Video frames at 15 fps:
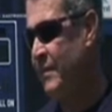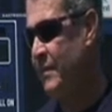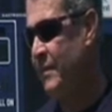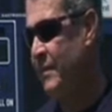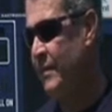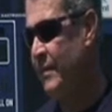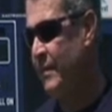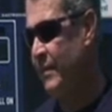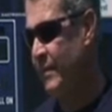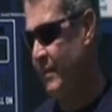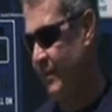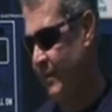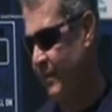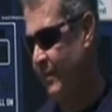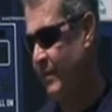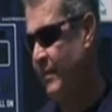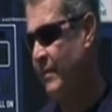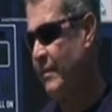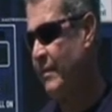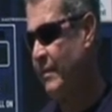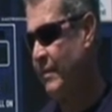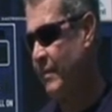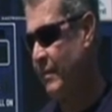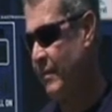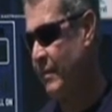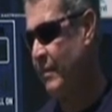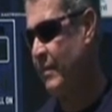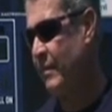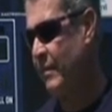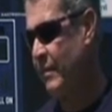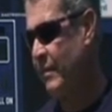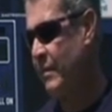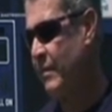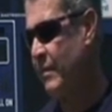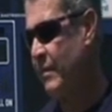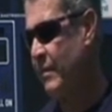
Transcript: No words are spoken by the person on screen.